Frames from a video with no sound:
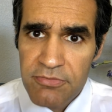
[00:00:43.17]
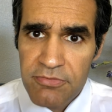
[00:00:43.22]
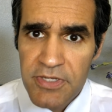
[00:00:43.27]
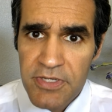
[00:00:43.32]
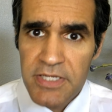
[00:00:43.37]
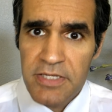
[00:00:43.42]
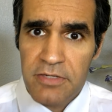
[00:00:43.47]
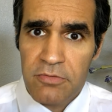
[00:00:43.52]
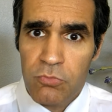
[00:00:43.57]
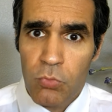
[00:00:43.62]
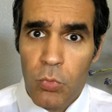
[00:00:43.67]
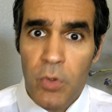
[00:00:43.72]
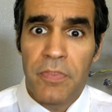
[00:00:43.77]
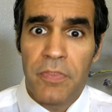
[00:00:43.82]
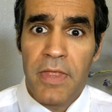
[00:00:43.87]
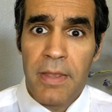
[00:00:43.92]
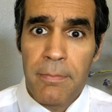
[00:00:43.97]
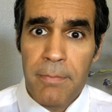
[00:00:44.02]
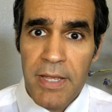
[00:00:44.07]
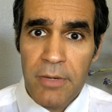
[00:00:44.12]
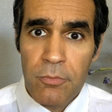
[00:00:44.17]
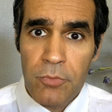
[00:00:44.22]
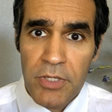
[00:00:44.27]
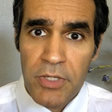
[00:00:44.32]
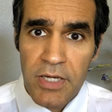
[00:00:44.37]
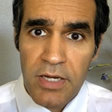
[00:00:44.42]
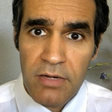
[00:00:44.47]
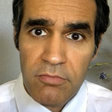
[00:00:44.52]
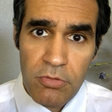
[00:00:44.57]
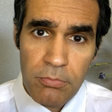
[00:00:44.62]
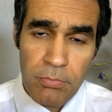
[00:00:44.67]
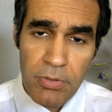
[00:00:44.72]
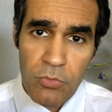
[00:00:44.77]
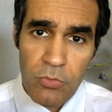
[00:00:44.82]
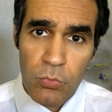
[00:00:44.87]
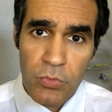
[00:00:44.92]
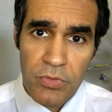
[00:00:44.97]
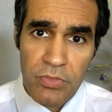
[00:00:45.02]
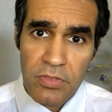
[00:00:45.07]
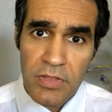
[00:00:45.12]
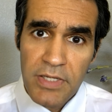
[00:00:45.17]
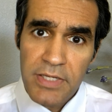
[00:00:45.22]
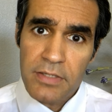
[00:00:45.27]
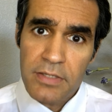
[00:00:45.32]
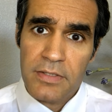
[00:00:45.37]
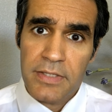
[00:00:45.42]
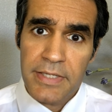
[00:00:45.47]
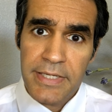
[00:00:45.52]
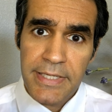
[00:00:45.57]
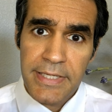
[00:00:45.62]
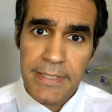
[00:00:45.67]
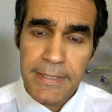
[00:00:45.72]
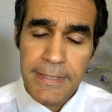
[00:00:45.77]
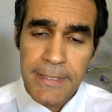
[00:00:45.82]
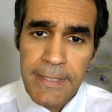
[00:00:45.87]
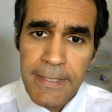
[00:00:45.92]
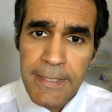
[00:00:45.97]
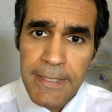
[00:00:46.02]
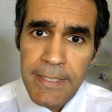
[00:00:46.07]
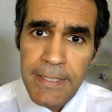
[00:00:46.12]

fee of what they may recover. But with legal aid,